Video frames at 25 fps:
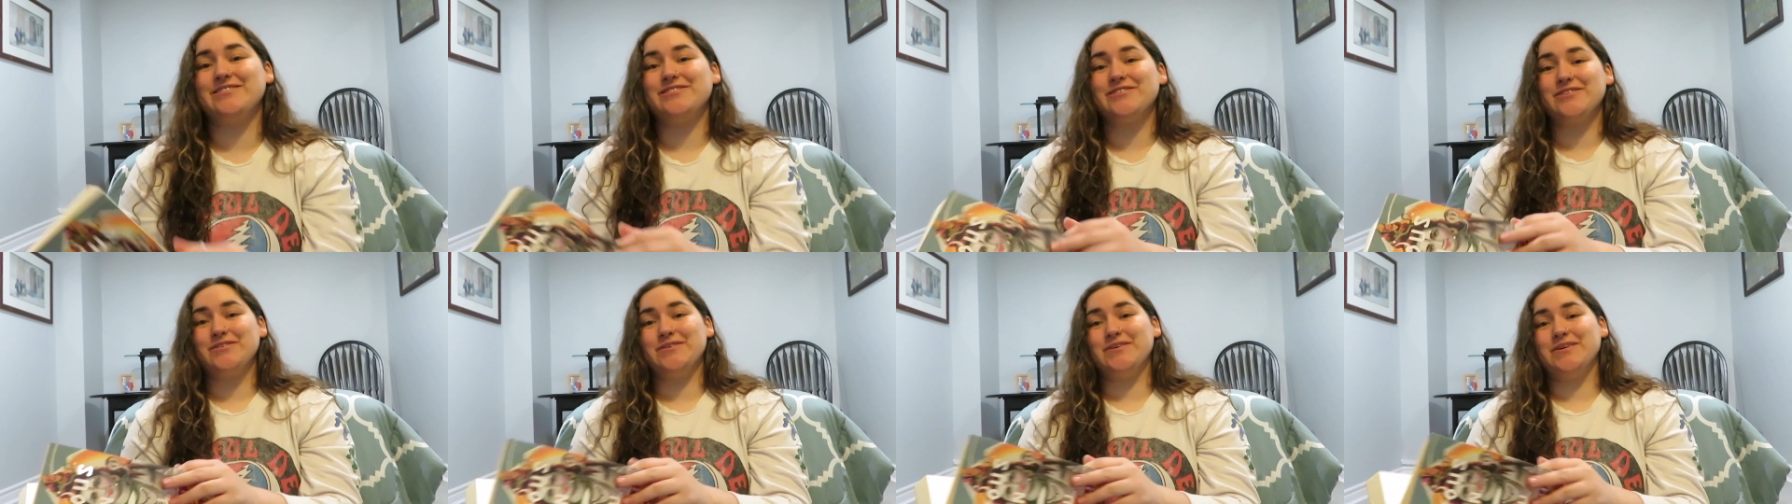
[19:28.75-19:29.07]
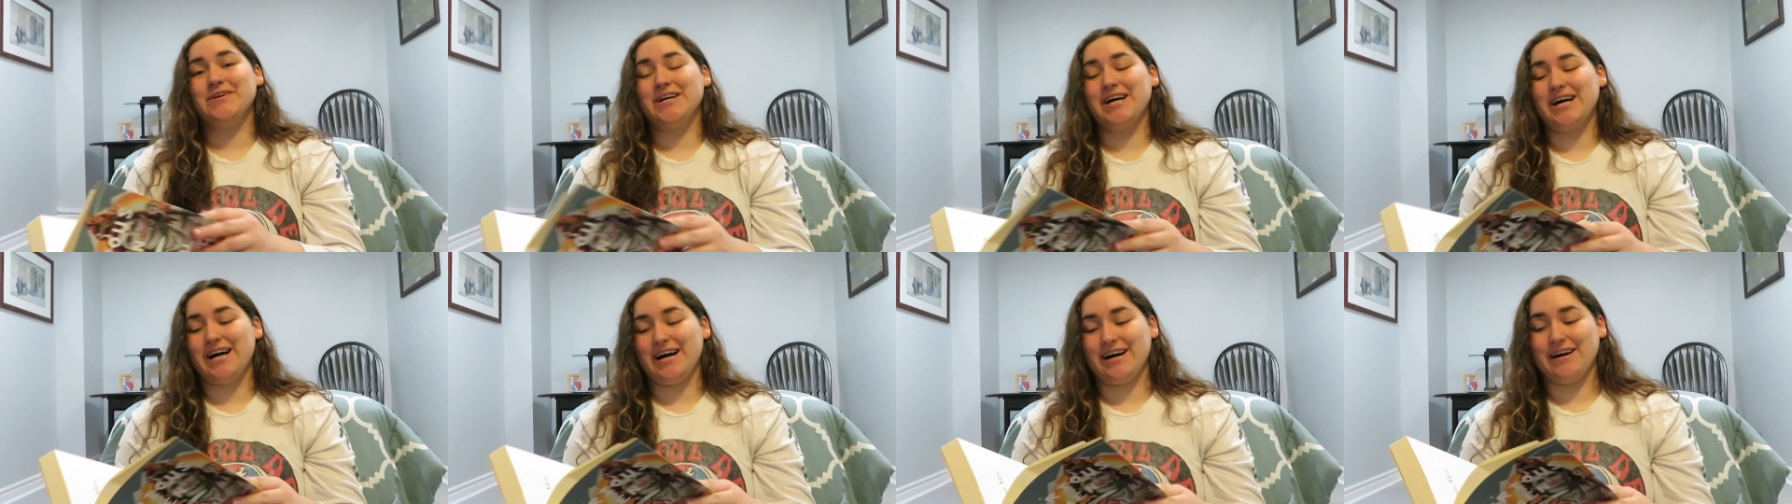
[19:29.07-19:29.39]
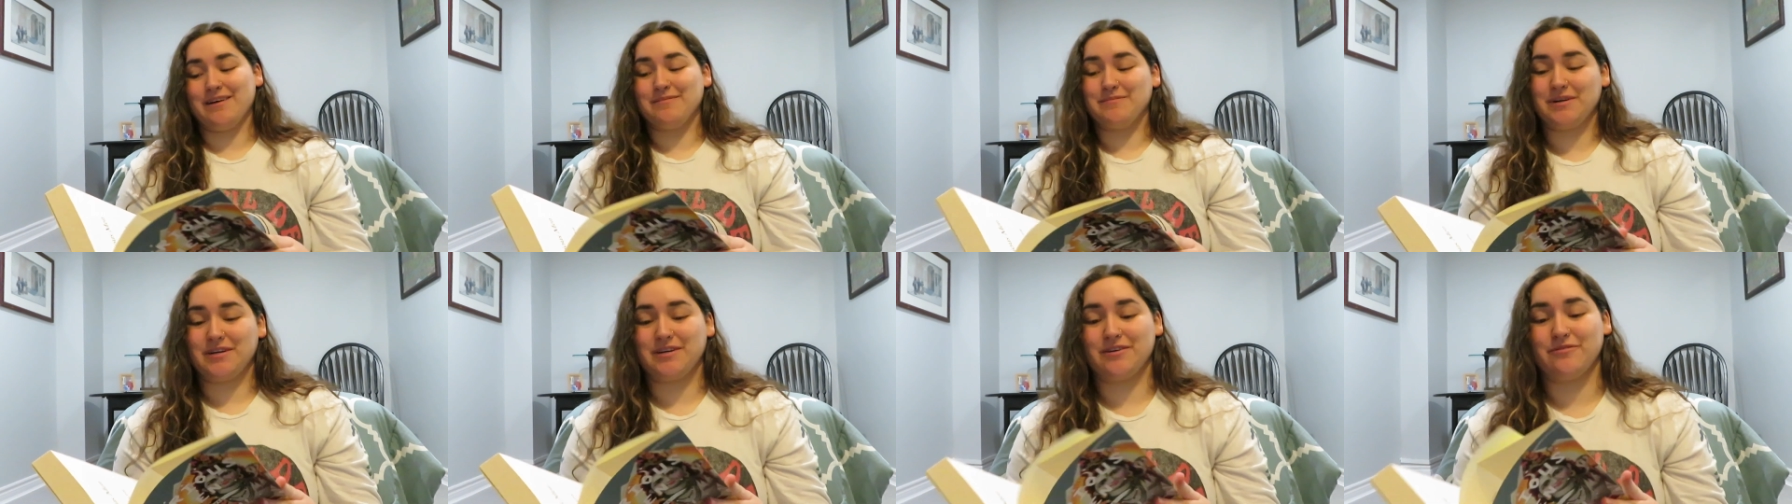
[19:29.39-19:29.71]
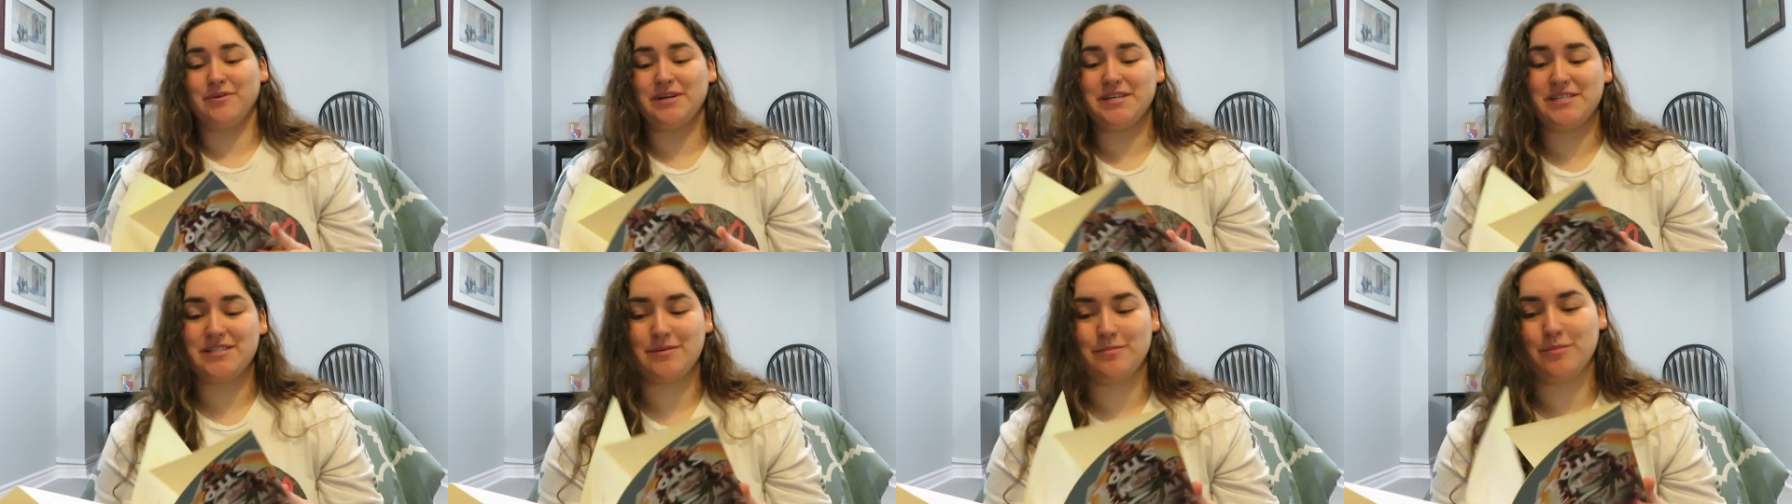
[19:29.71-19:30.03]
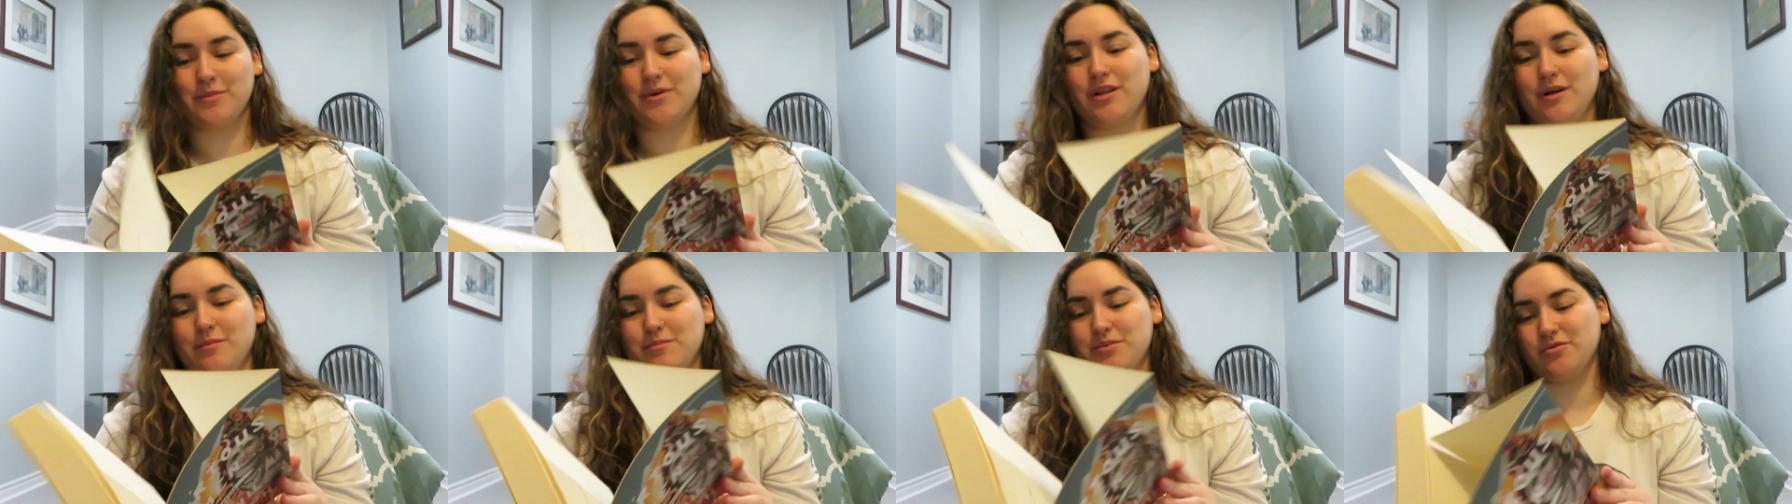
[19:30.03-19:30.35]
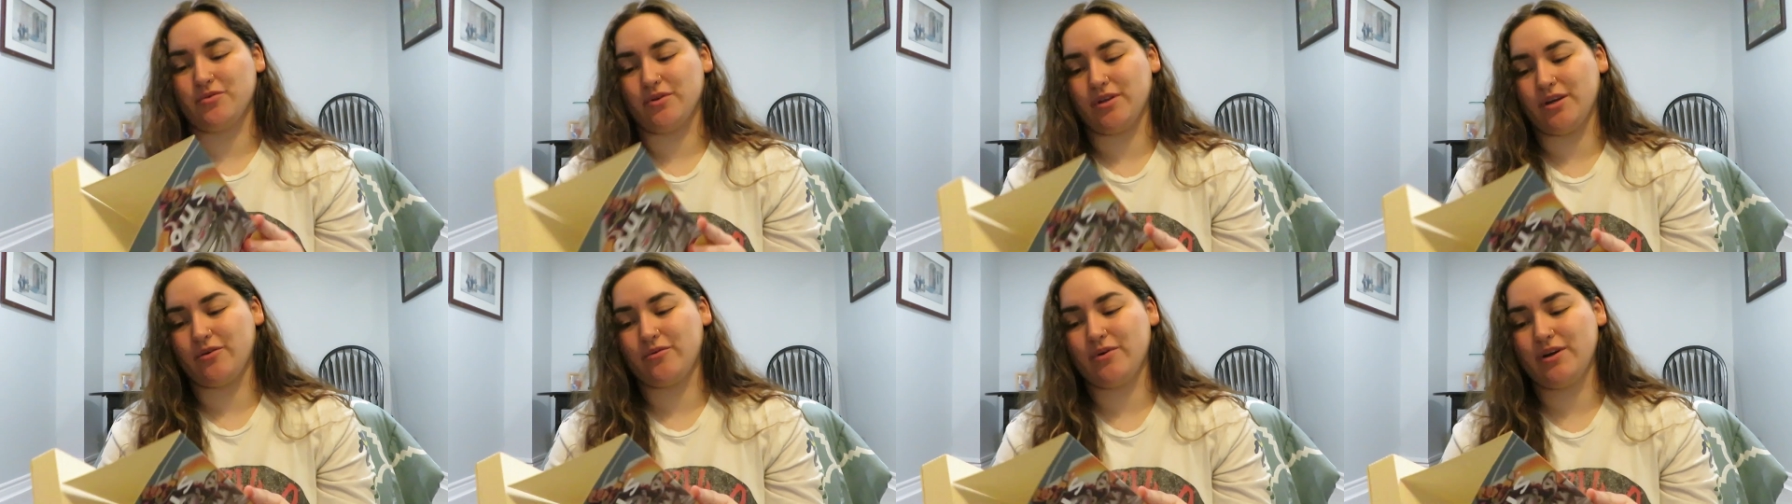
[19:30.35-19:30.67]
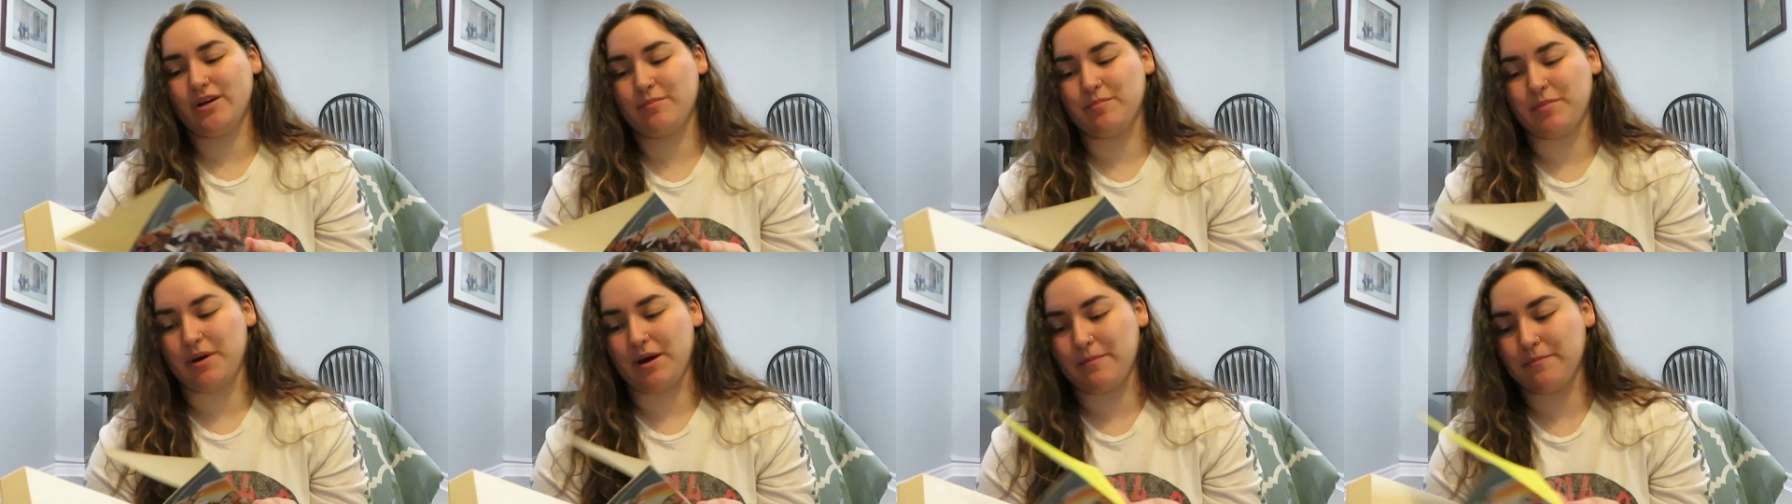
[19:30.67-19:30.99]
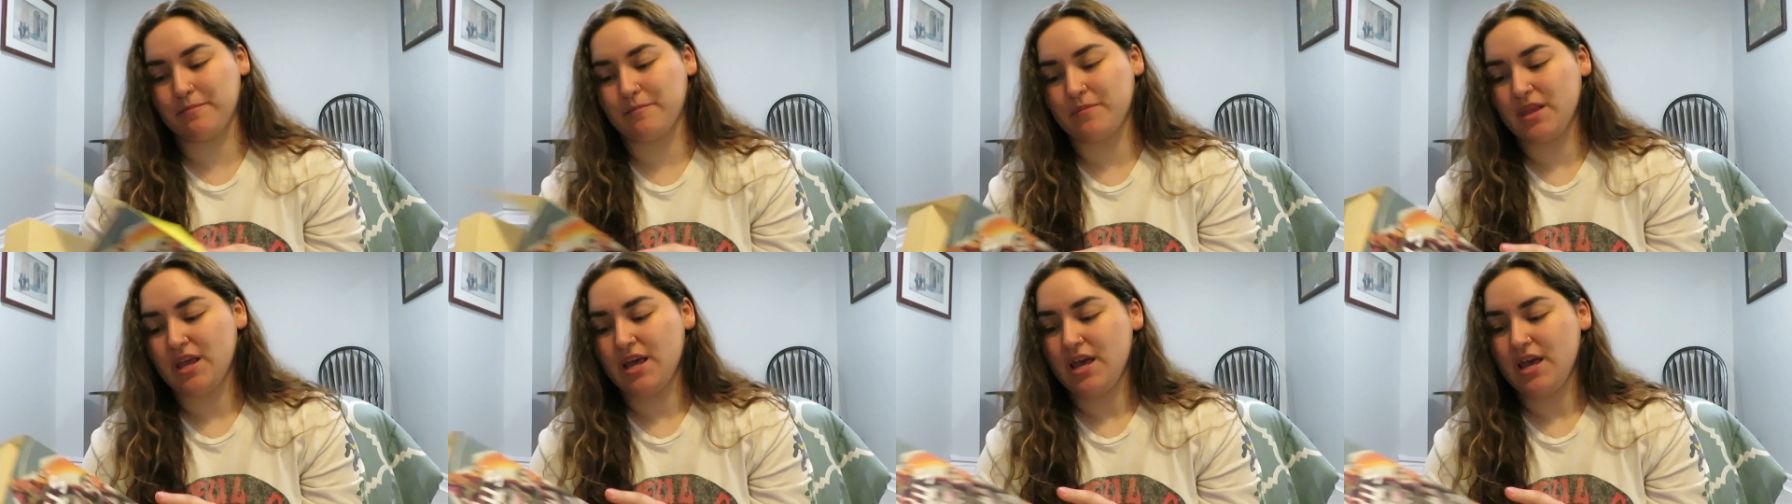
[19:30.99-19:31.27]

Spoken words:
to erase some clips really quick, but